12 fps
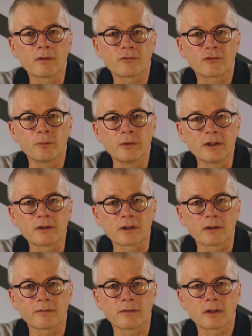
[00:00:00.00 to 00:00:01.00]

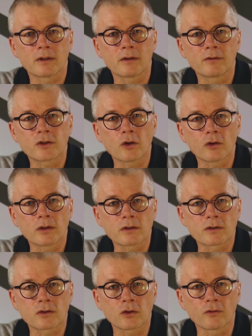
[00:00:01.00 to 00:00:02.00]
familiar
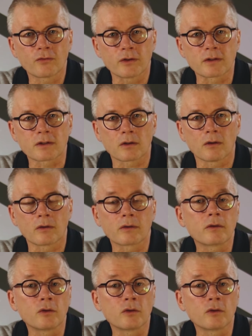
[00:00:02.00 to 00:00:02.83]
surface or